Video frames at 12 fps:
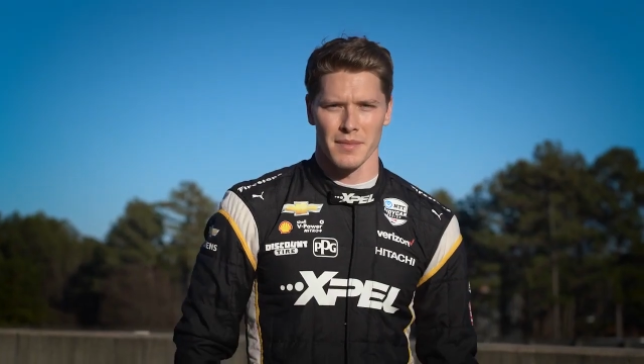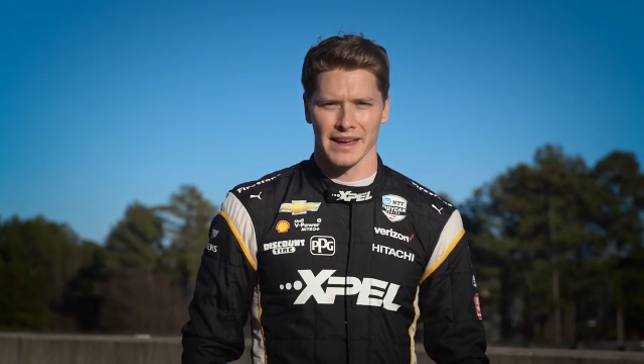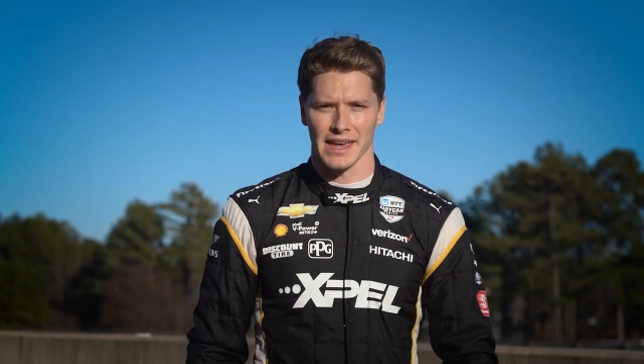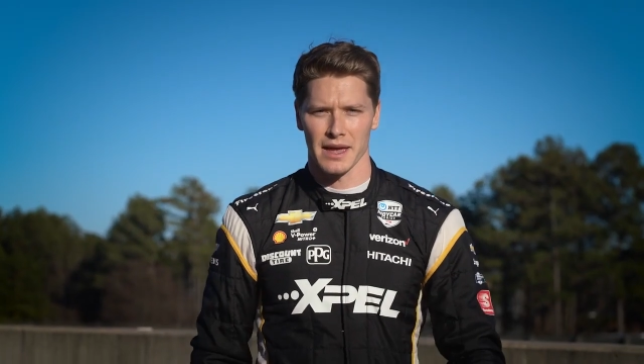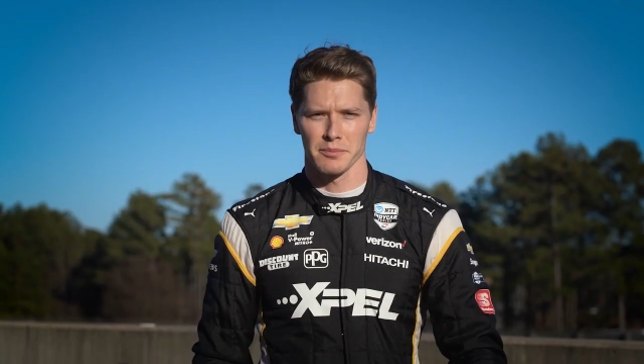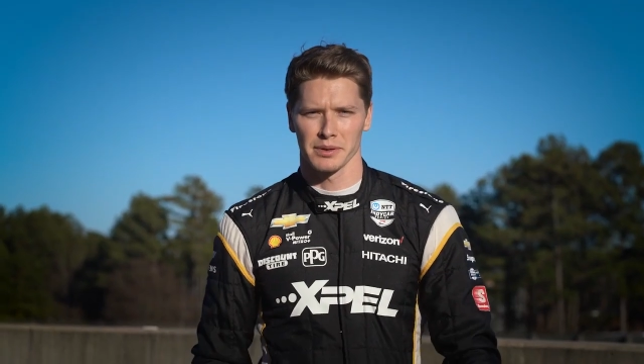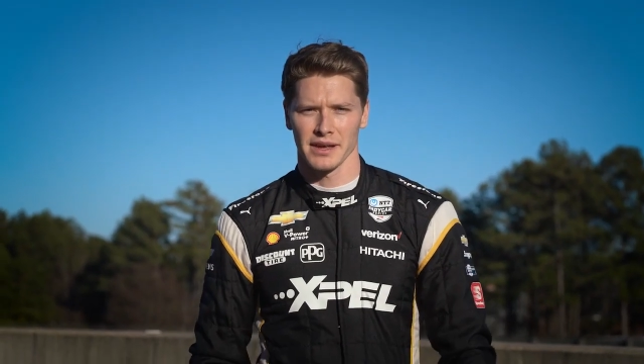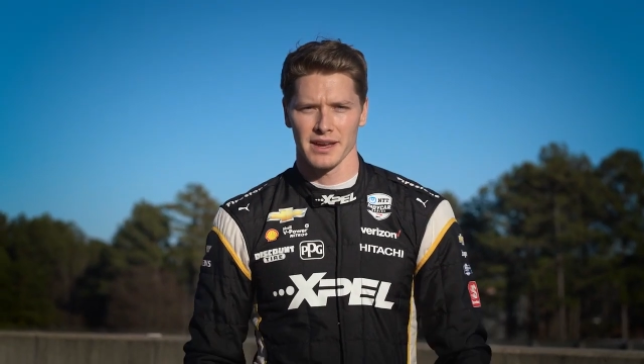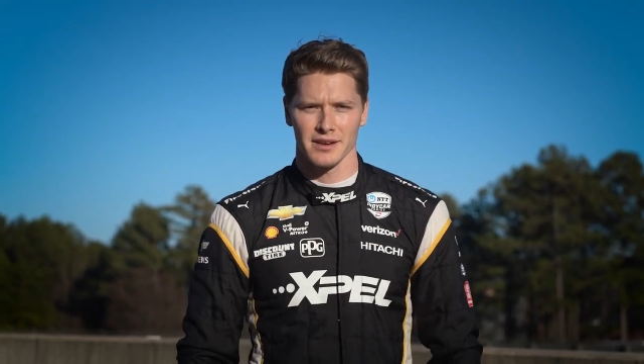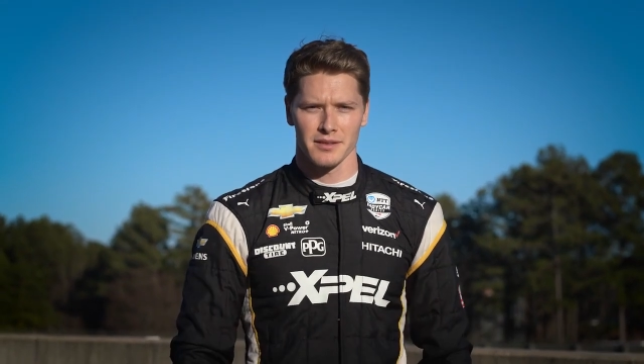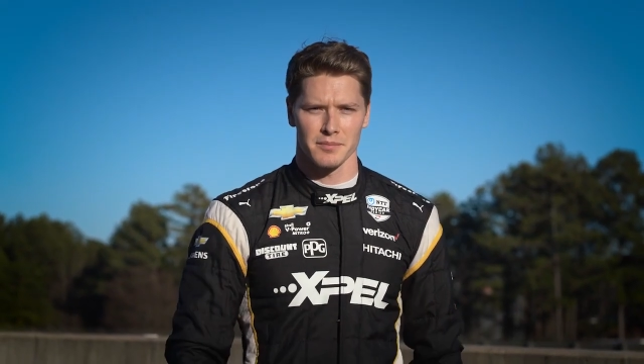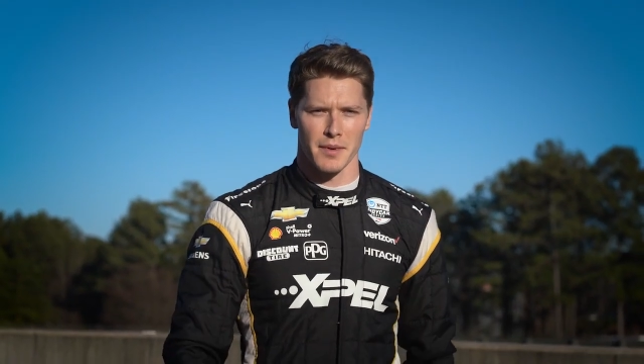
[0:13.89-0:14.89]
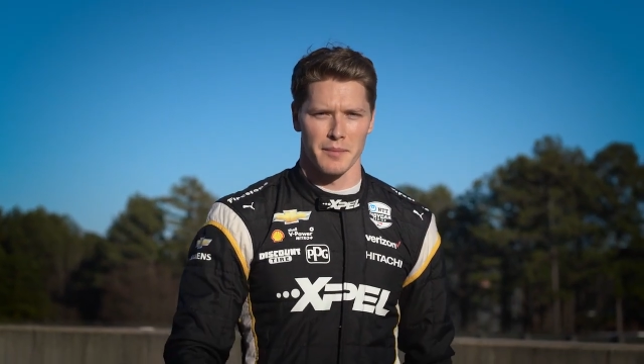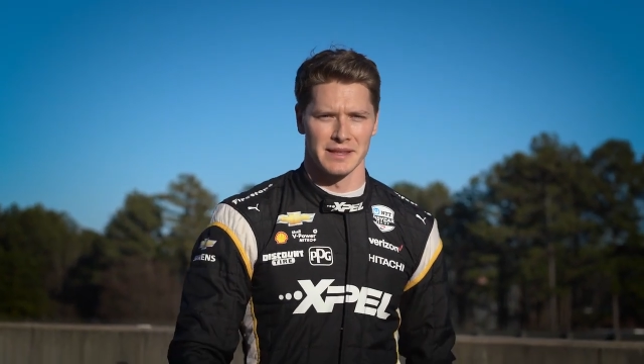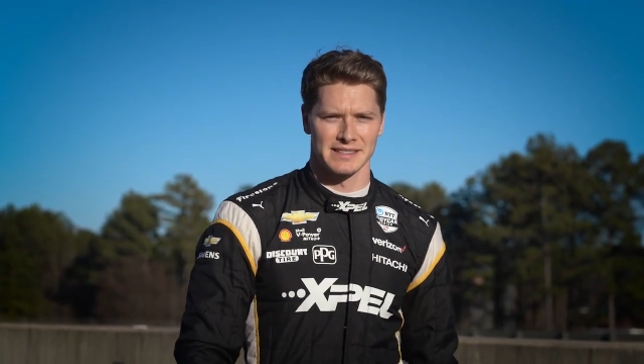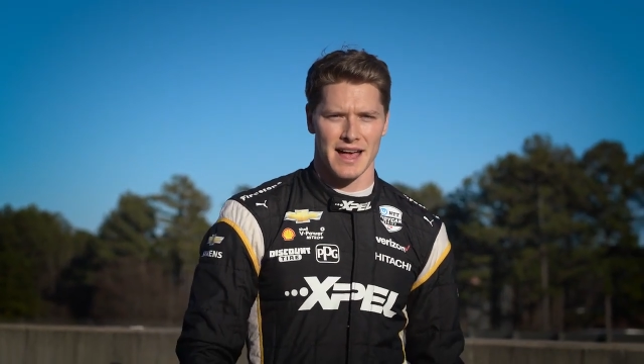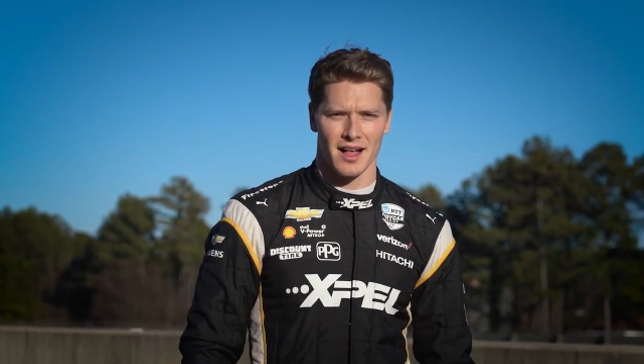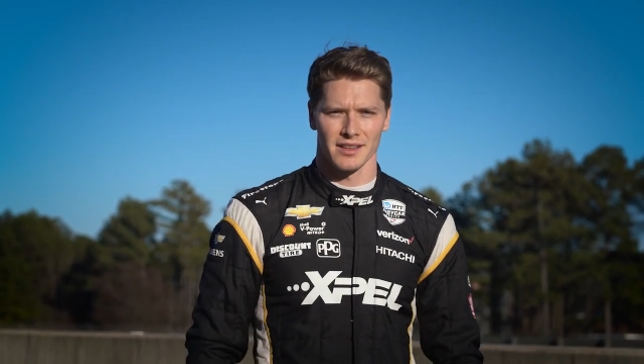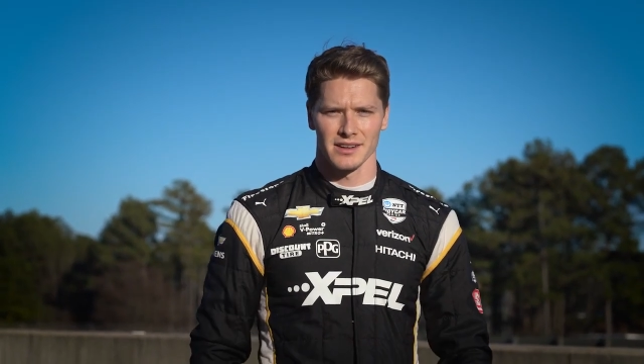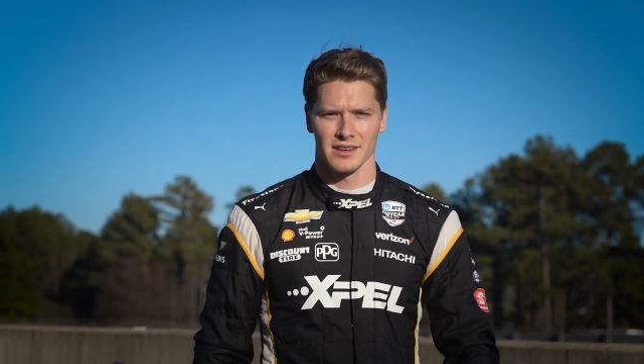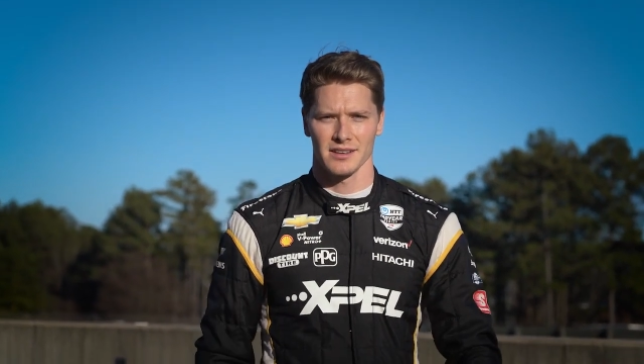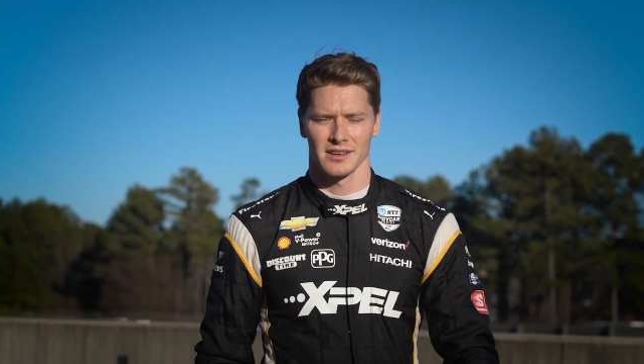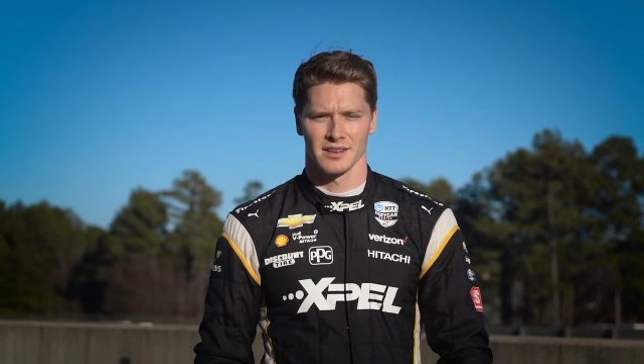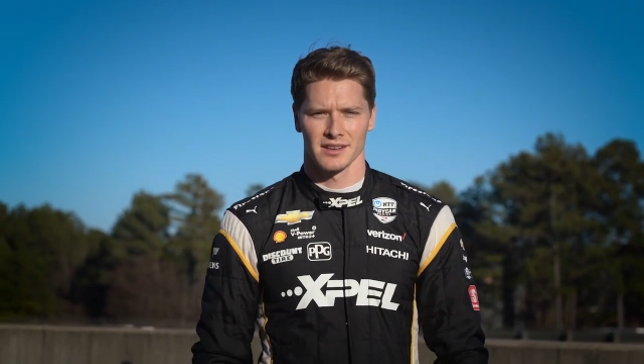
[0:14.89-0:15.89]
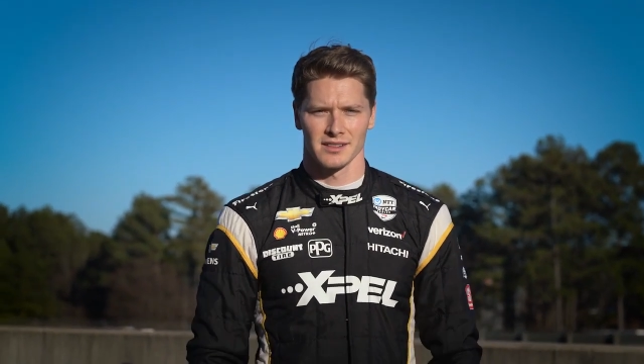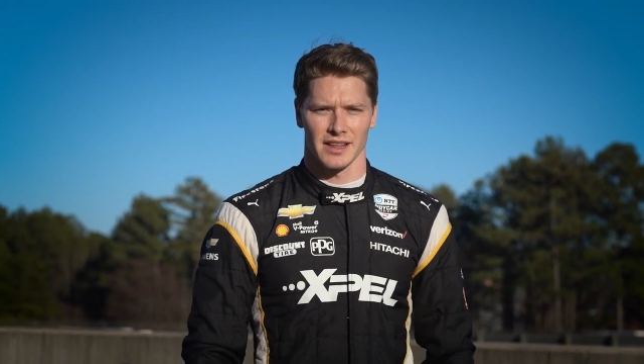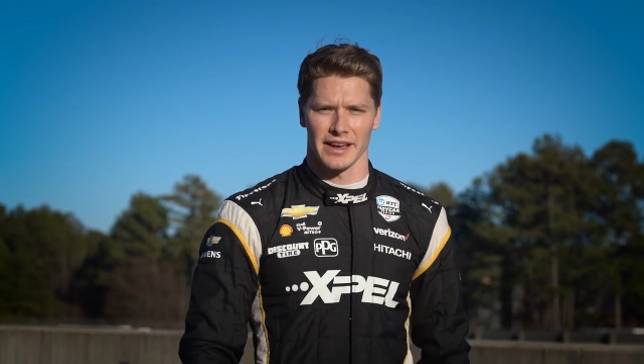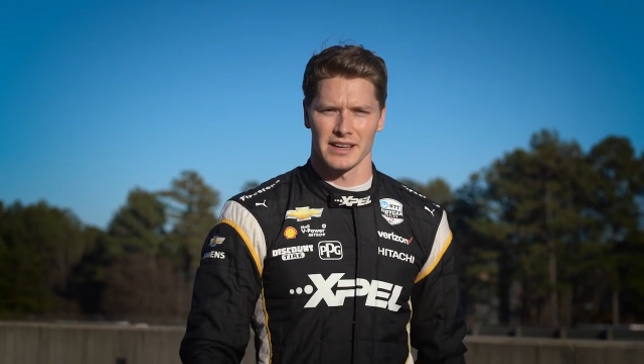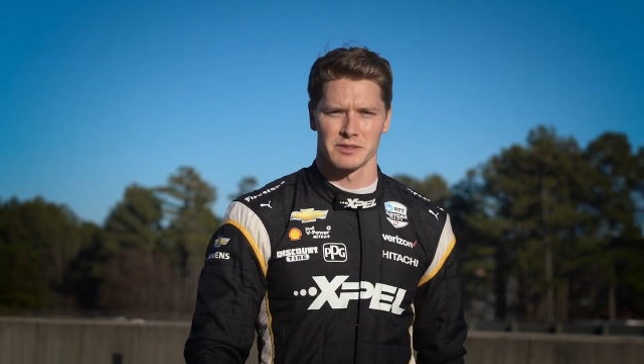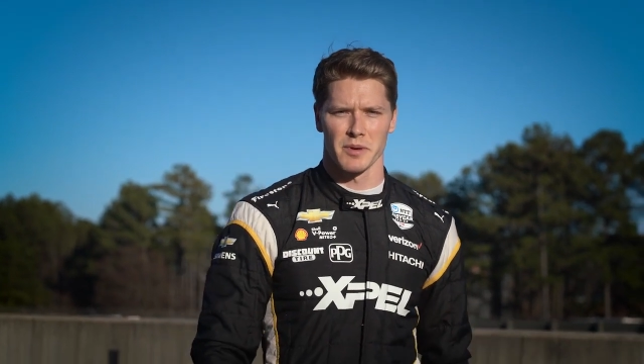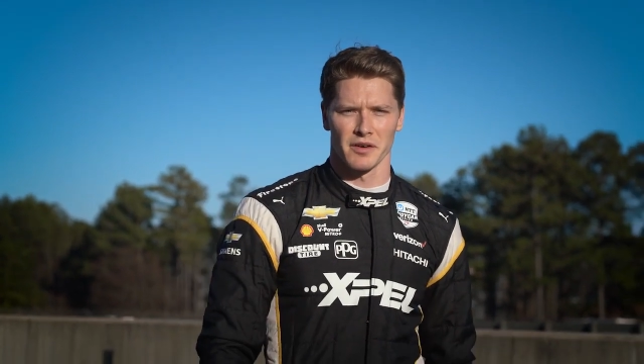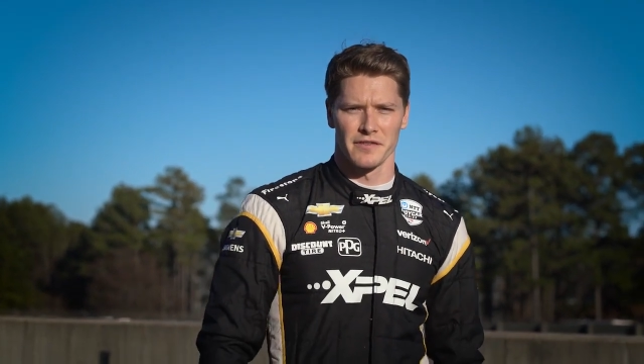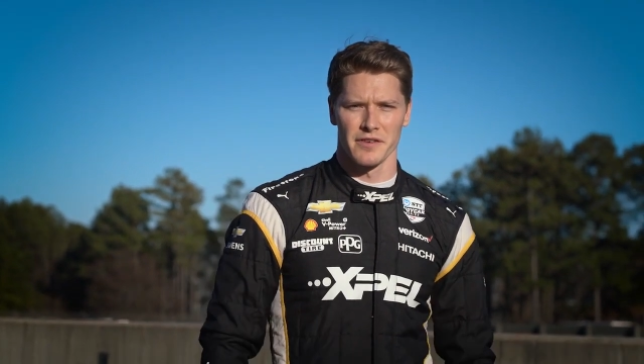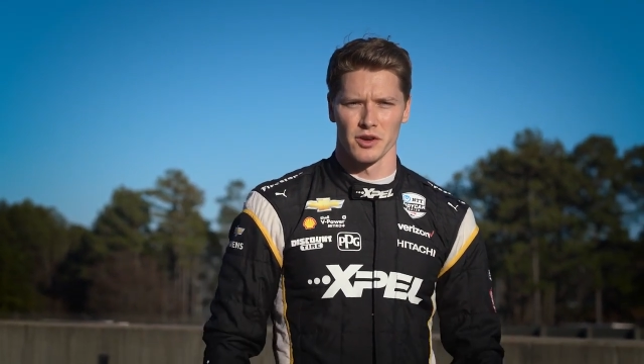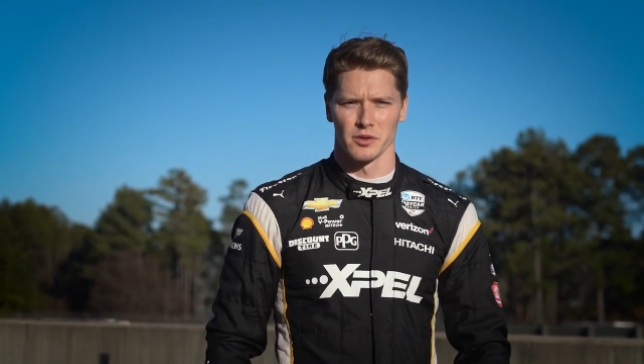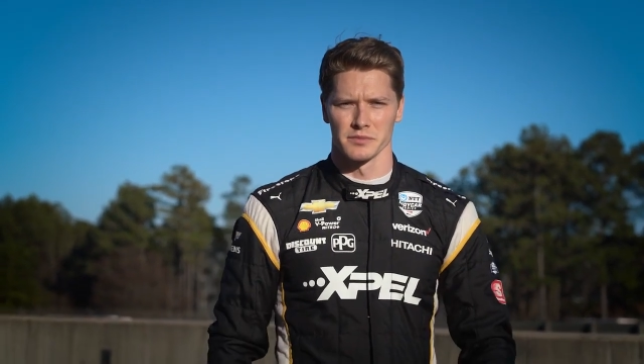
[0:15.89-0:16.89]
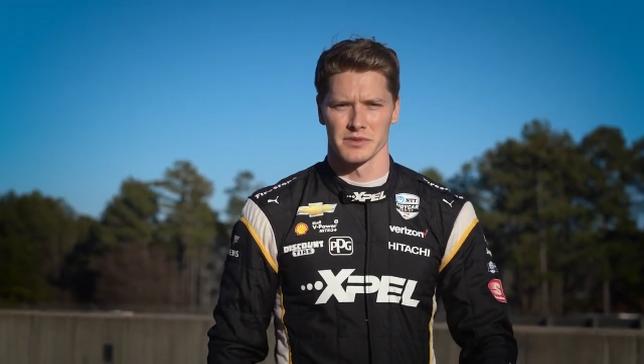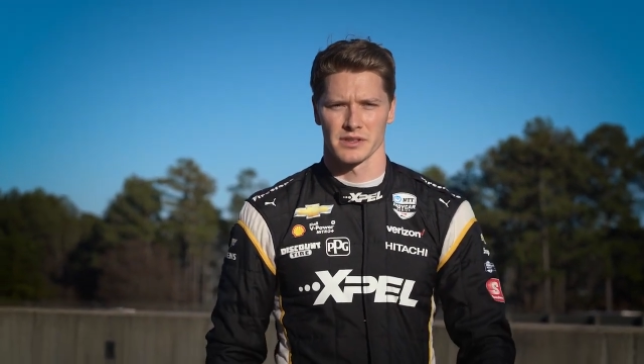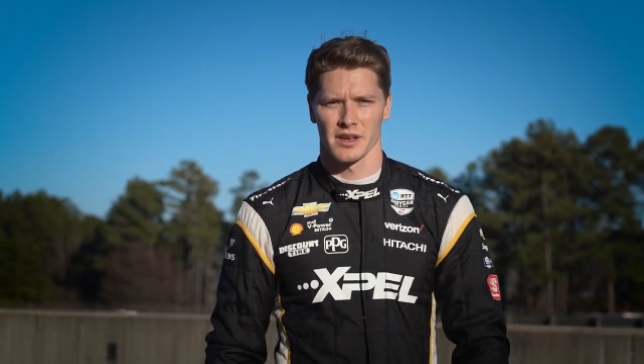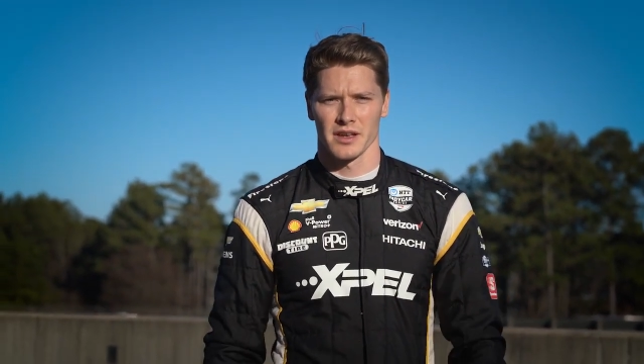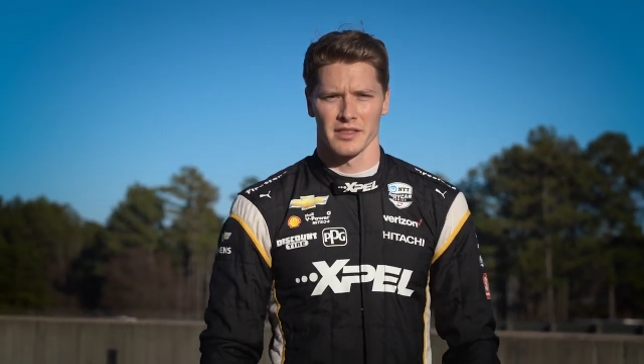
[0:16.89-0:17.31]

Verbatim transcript: My game plan, my mentality, like XPEL Films,